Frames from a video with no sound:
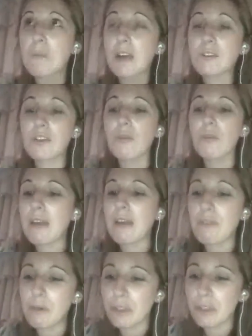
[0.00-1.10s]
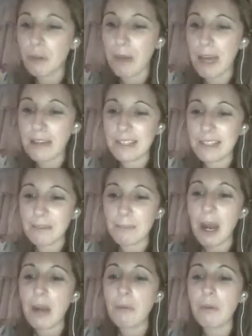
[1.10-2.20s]
I don't ever want to go back there.
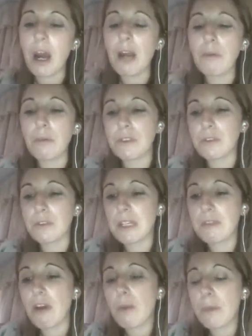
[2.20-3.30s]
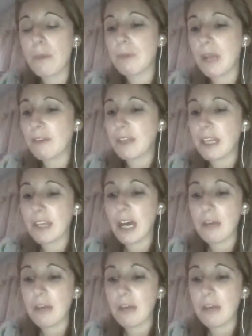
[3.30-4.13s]
But I want to, there are people out there that